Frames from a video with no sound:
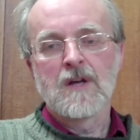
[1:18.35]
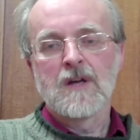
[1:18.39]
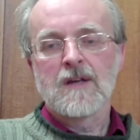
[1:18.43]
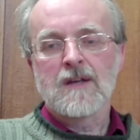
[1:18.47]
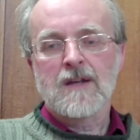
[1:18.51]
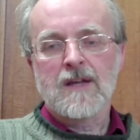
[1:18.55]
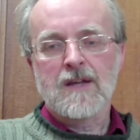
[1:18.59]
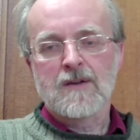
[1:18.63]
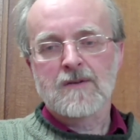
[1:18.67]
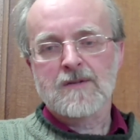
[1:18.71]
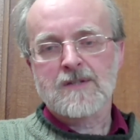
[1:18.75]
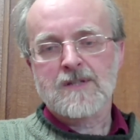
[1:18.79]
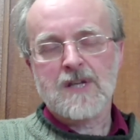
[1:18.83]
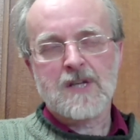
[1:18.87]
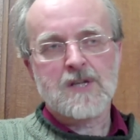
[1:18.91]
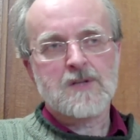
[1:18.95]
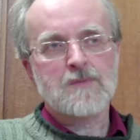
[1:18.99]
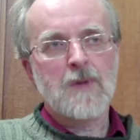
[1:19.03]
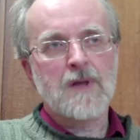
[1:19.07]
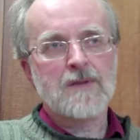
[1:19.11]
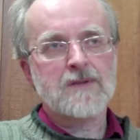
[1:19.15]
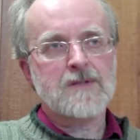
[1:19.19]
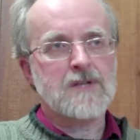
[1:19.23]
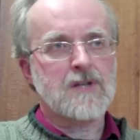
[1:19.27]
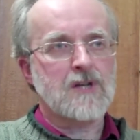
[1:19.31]
you know, 6
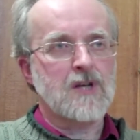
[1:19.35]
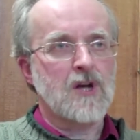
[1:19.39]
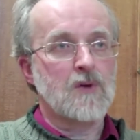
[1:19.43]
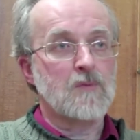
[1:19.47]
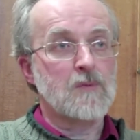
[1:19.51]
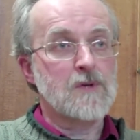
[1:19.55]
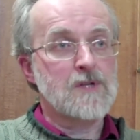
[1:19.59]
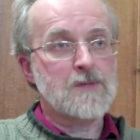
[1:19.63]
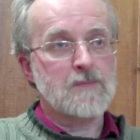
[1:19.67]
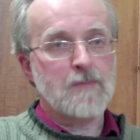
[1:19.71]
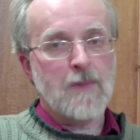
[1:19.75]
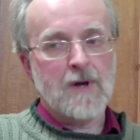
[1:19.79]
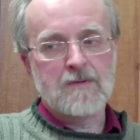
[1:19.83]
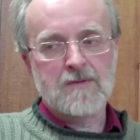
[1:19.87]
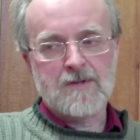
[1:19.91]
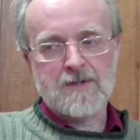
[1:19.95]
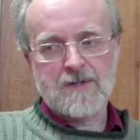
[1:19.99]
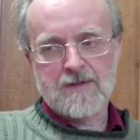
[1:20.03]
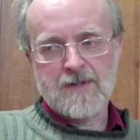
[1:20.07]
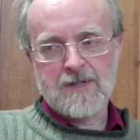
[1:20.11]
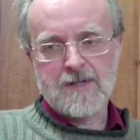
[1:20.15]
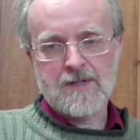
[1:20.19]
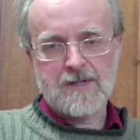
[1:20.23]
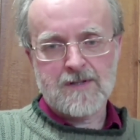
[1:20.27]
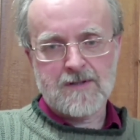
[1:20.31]
months ago we spoke to
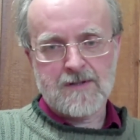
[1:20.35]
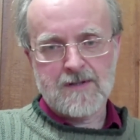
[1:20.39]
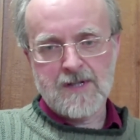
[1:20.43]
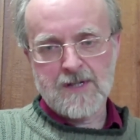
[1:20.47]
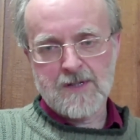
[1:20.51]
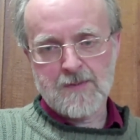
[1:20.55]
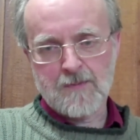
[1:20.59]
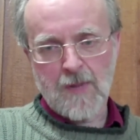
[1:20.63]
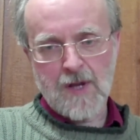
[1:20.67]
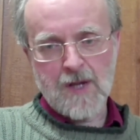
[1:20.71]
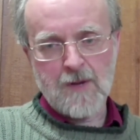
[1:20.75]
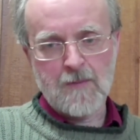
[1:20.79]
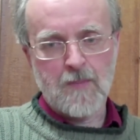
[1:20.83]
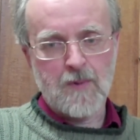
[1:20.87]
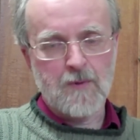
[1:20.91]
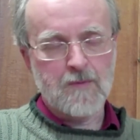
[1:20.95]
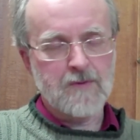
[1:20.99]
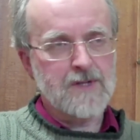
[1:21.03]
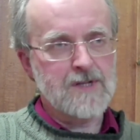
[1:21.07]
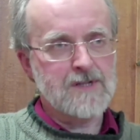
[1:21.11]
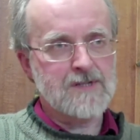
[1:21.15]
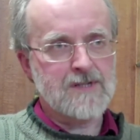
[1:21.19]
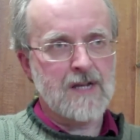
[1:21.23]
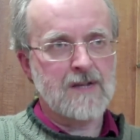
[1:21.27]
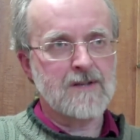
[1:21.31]
these people,
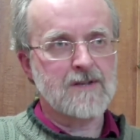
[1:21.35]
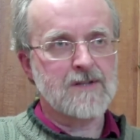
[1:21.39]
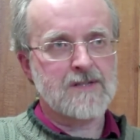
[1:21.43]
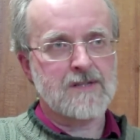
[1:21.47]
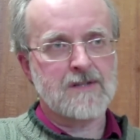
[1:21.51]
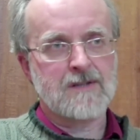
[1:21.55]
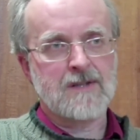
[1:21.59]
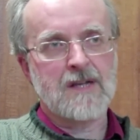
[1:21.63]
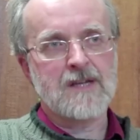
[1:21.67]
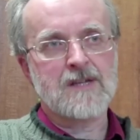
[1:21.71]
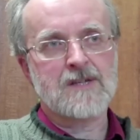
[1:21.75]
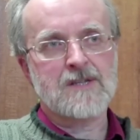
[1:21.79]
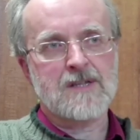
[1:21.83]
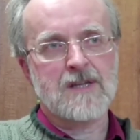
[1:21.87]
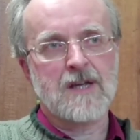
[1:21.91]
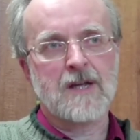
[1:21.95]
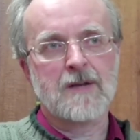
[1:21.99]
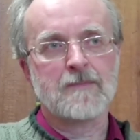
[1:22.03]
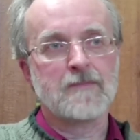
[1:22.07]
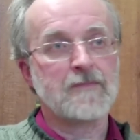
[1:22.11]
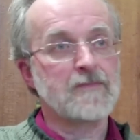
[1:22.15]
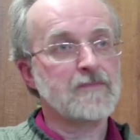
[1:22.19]
these tenants, and they said